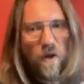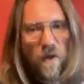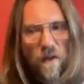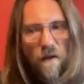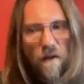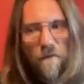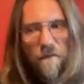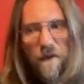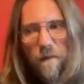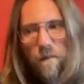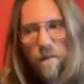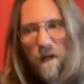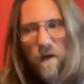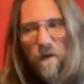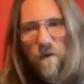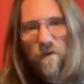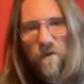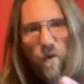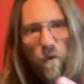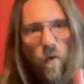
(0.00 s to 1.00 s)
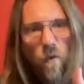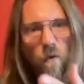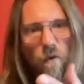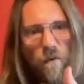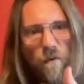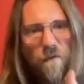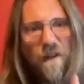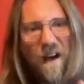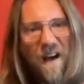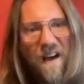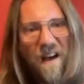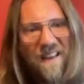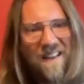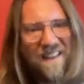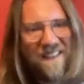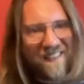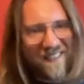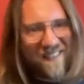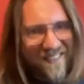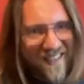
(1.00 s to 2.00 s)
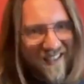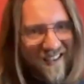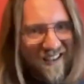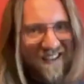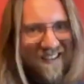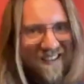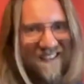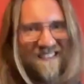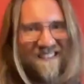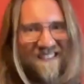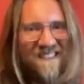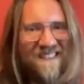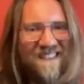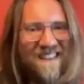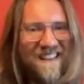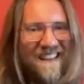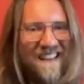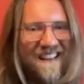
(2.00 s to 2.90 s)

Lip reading: Nothing, because all of that is this.